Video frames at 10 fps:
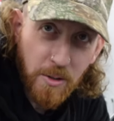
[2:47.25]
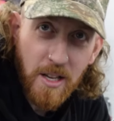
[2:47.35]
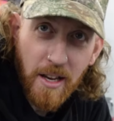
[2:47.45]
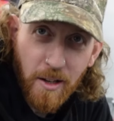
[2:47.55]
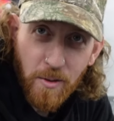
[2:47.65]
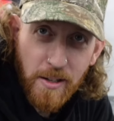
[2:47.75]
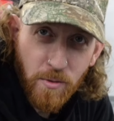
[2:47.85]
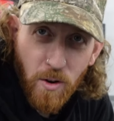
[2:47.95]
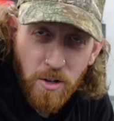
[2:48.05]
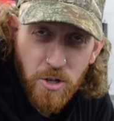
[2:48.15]
Seca to race
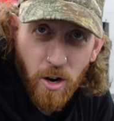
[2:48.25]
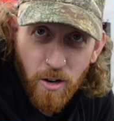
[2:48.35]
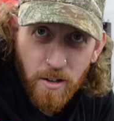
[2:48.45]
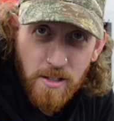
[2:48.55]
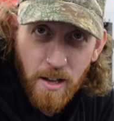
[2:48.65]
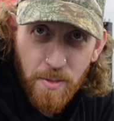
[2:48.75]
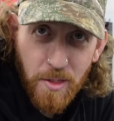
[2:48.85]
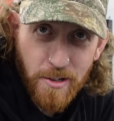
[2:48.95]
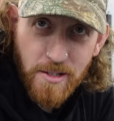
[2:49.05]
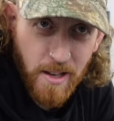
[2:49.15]
rush cars on
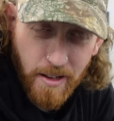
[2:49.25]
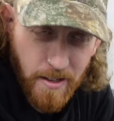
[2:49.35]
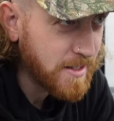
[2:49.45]
Thursday.